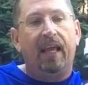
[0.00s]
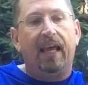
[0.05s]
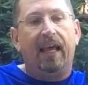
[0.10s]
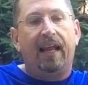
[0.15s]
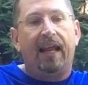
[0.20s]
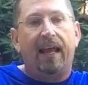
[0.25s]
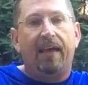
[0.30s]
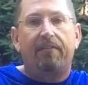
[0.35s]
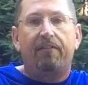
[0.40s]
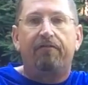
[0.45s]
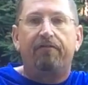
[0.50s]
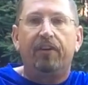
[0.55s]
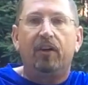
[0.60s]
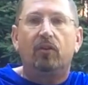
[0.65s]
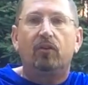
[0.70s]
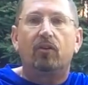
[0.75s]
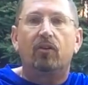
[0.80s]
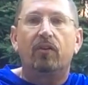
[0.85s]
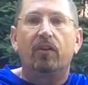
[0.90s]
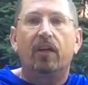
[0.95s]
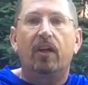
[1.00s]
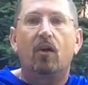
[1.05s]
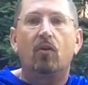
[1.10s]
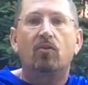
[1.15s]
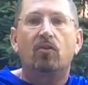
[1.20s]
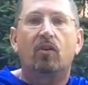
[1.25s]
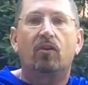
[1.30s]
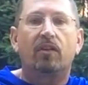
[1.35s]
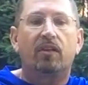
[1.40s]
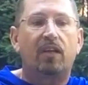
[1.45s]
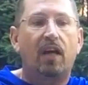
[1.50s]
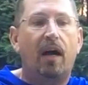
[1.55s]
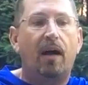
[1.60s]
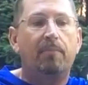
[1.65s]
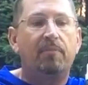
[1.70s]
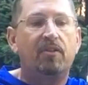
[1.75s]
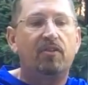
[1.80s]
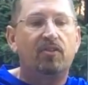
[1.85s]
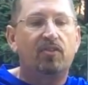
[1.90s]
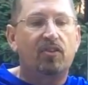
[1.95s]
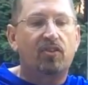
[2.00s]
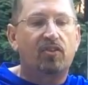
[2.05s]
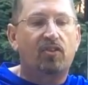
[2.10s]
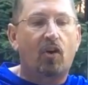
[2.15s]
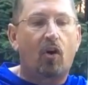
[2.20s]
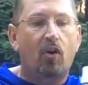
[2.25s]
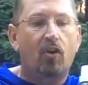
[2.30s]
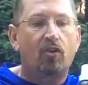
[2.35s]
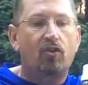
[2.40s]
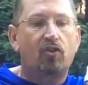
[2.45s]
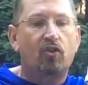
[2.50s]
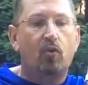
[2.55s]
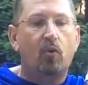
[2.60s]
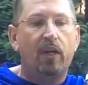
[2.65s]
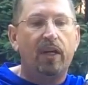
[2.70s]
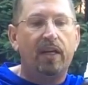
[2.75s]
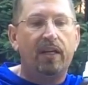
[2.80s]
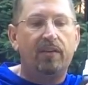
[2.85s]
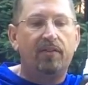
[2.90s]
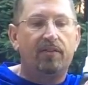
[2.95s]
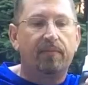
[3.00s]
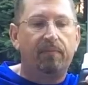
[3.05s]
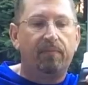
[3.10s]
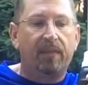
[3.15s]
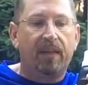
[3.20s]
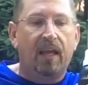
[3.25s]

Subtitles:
And I have a filter that goes on the top. This is a Sawyer squeeze.